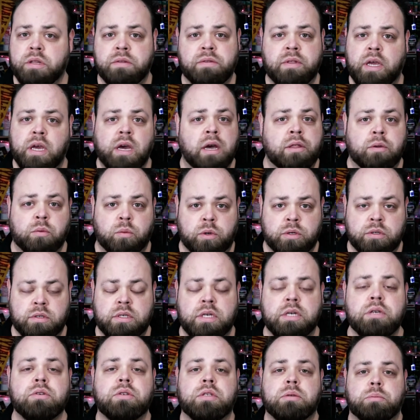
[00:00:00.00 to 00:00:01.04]
of the other ones.
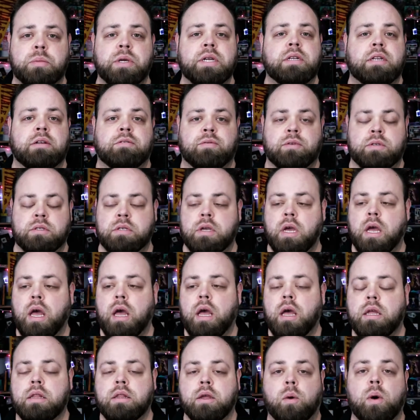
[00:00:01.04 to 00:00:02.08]
Here's the big difference.
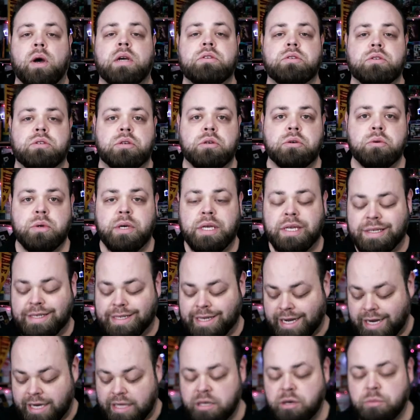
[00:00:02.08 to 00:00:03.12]
The Quest 2 is
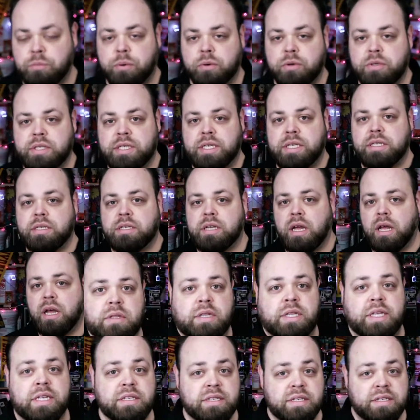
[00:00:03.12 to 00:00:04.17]
100%,
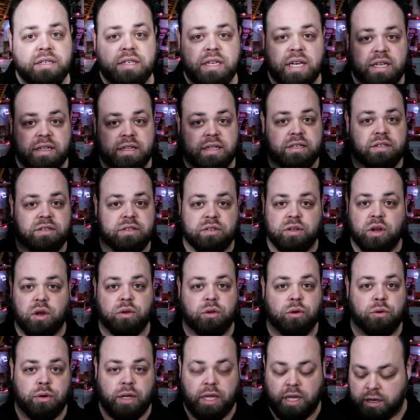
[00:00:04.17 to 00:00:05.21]
this is it, this is all
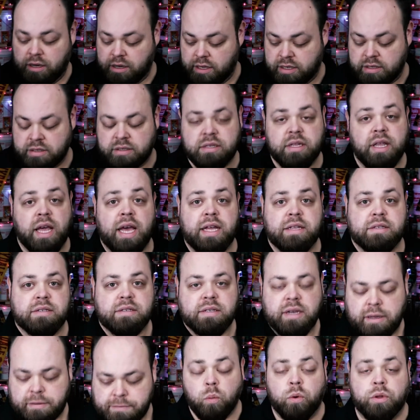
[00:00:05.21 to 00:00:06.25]
you need, is the
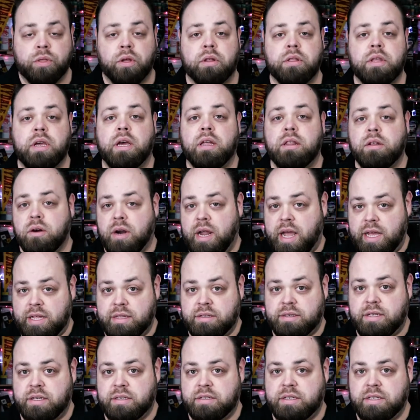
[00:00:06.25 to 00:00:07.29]
headset. With all the other
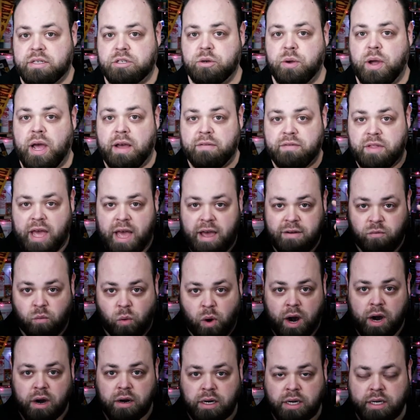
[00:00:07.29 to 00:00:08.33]
headsets that you have that have
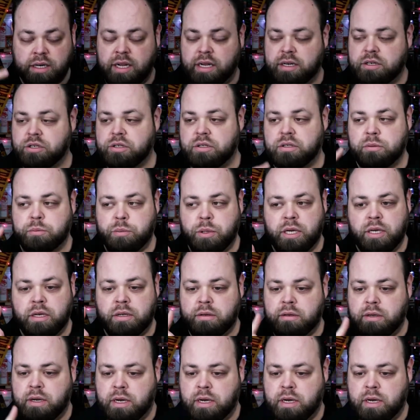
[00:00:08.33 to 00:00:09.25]
wired connections, be it